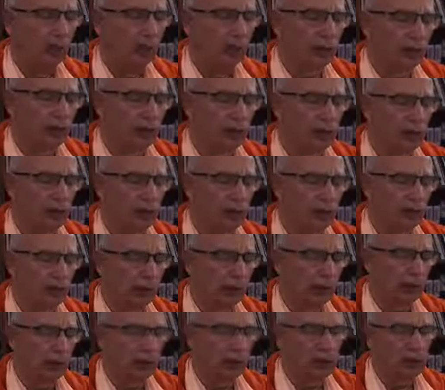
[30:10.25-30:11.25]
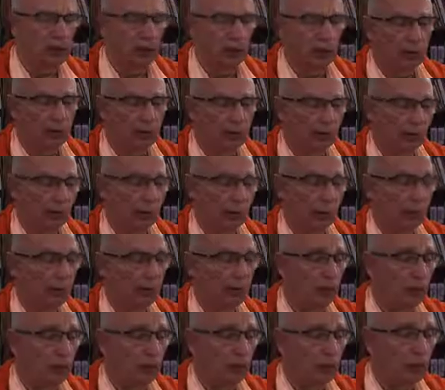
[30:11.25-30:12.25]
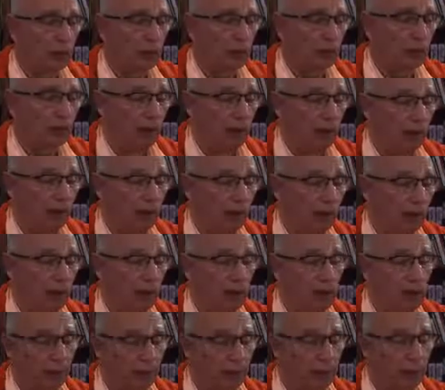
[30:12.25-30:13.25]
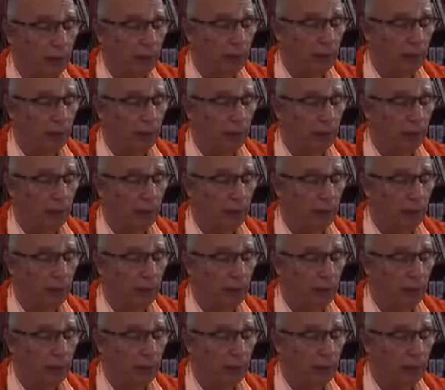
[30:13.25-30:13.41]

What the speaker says: Sometimes the cows would kick when being milked.